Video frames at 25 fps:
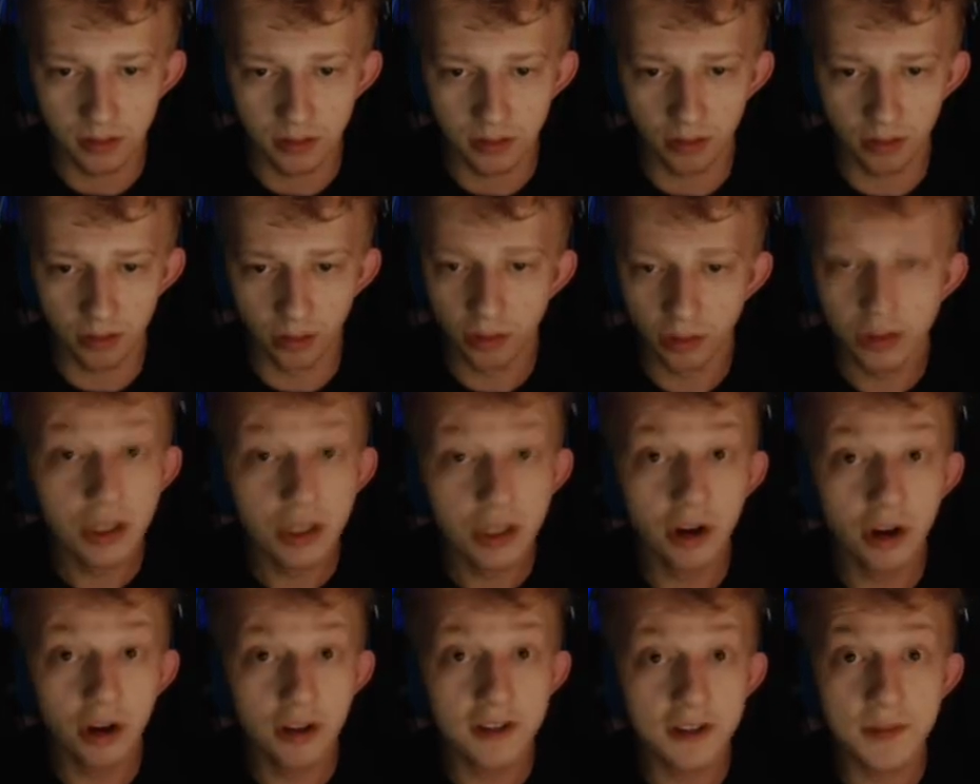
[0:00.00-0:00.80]
early
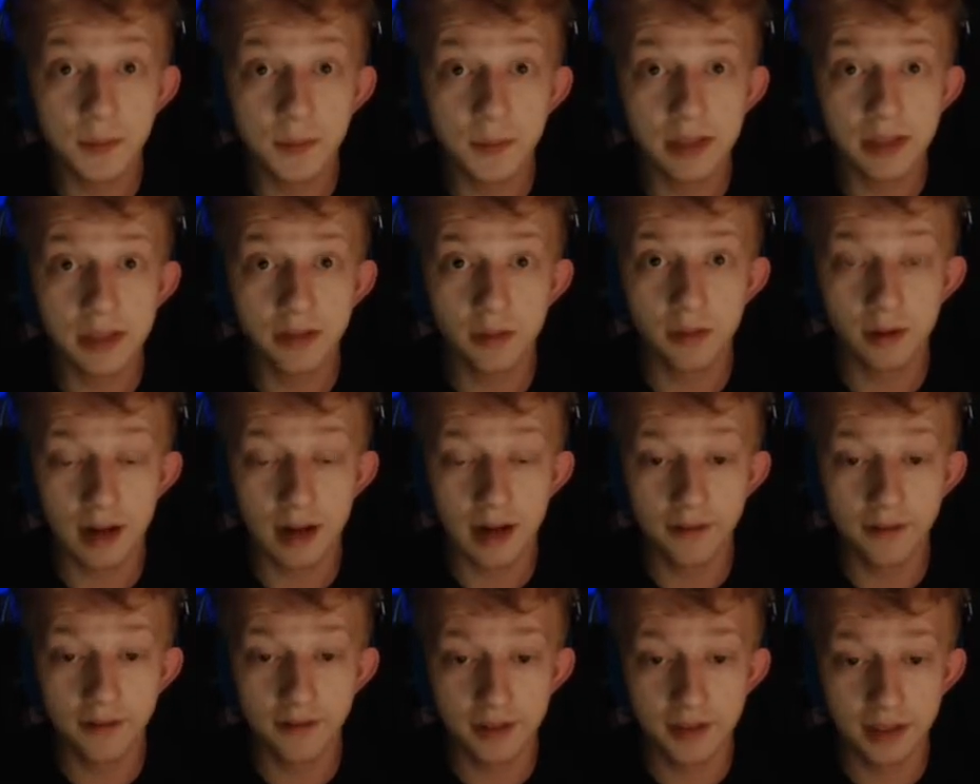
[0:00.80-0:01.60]
on in this playthrough, I'd
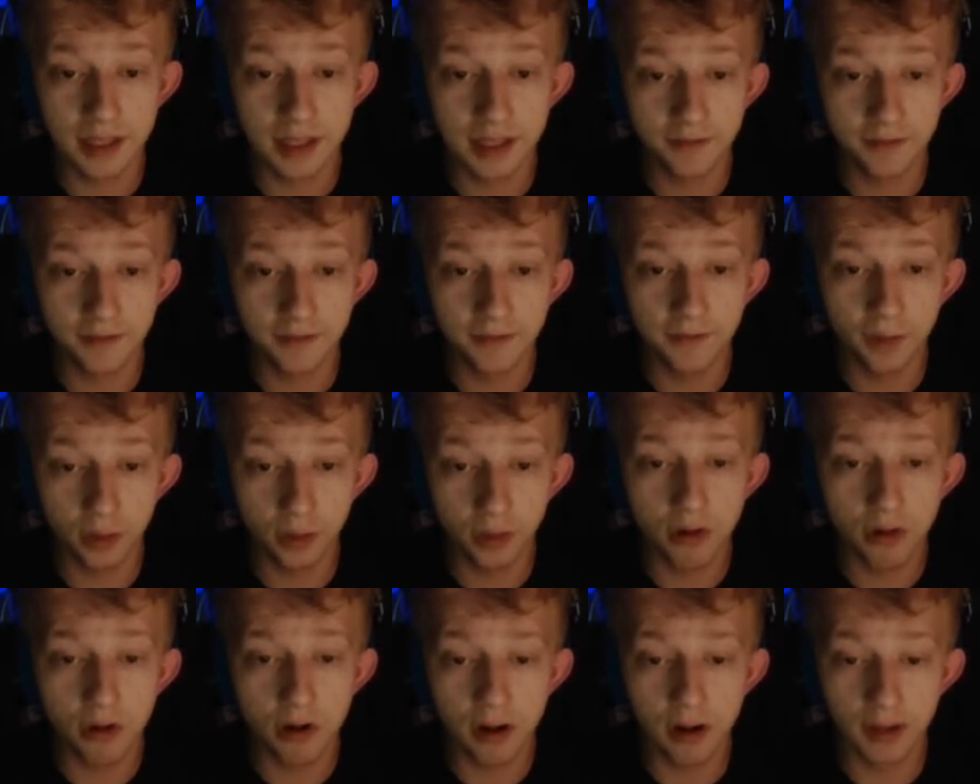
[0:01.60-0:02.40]
have to, like,
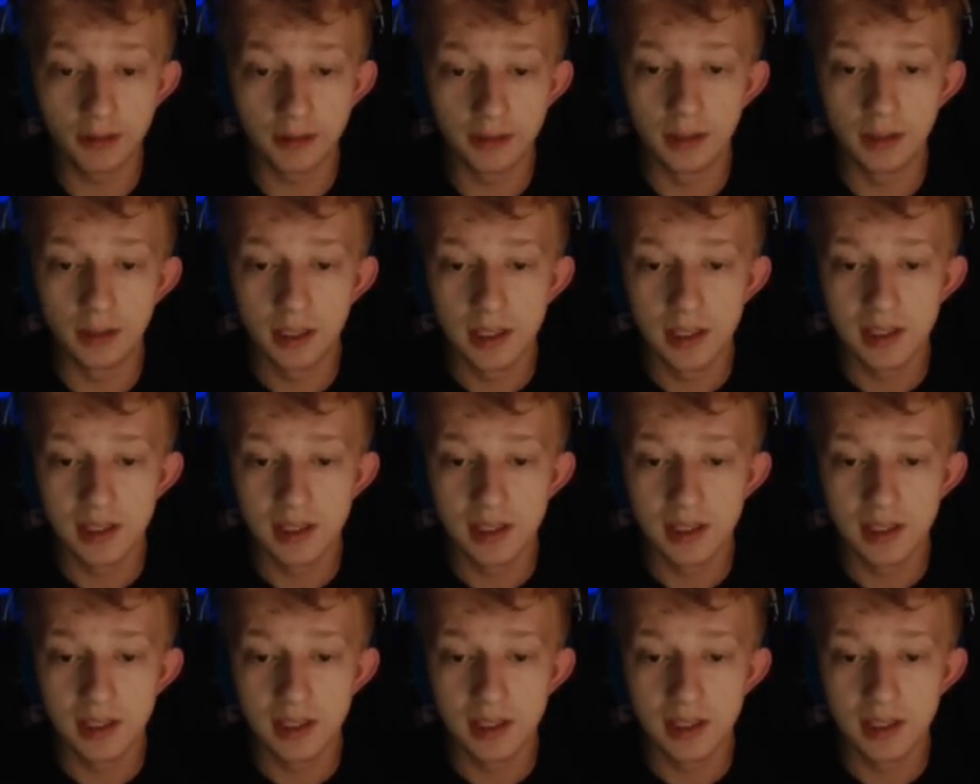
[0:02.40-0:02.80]
full-on